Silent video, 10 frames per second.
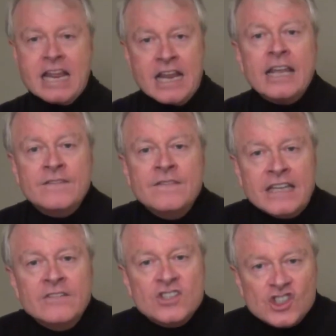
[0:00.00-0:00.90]
in
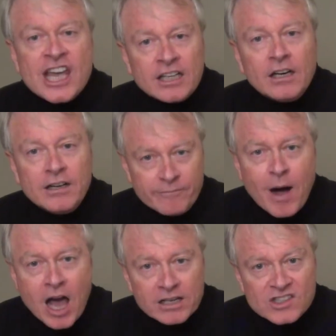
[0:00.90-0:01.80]
the center of
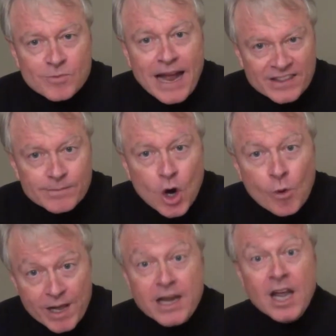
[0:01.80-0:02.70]
modernism at the
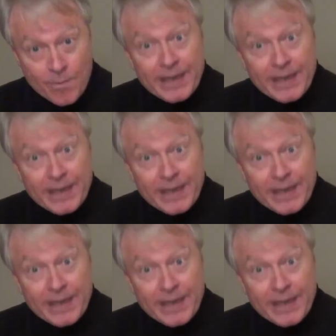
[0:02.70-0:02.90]
moment,